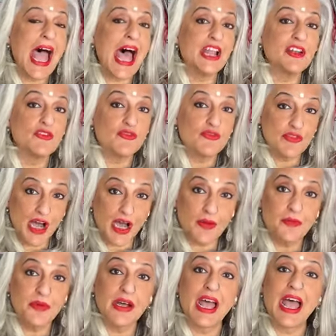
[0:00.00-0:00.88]
and
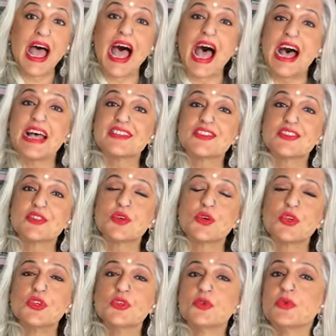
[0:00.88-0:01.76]
rub as
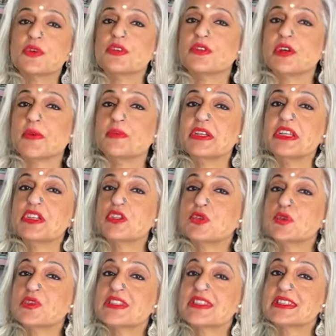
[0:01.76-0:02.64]
though you were rubbing
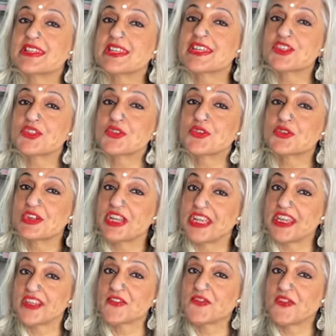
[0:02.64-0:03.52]
two sticks to create